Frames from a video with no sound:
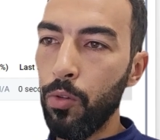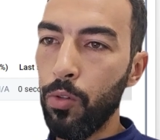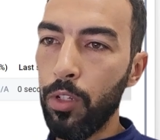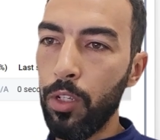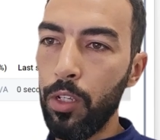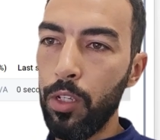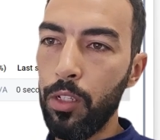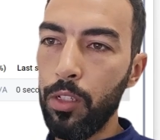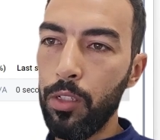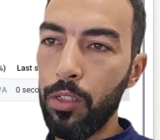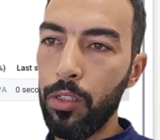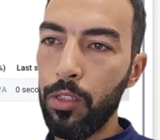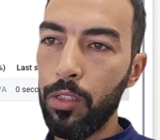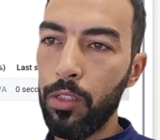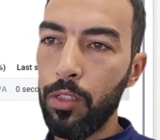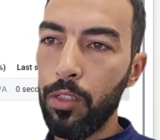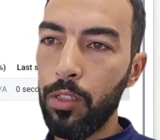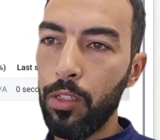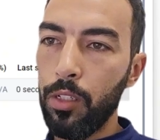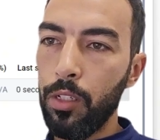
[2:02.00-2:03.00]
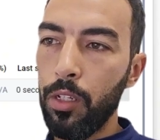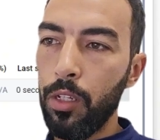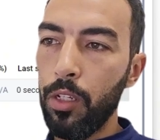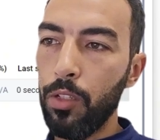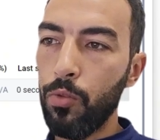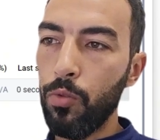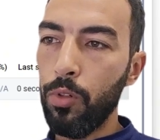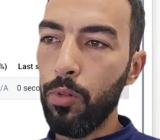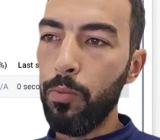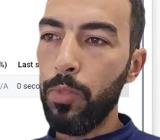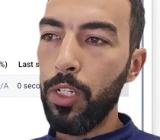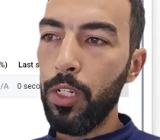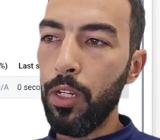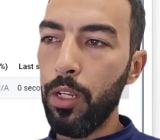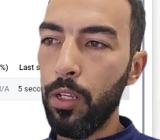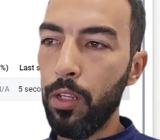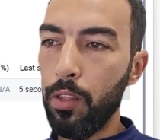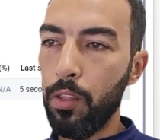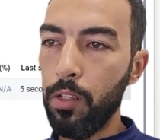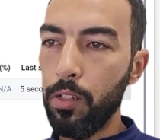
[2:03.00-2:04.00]
okay, it will be
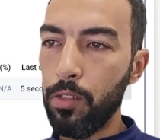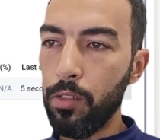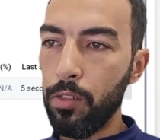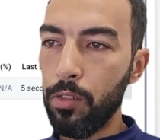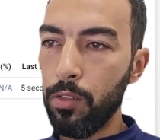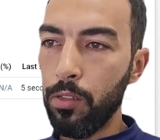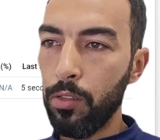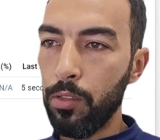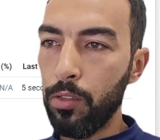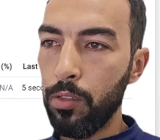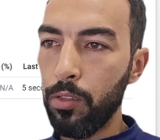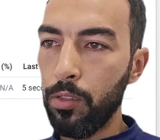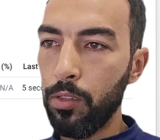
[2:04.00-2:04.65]
like this.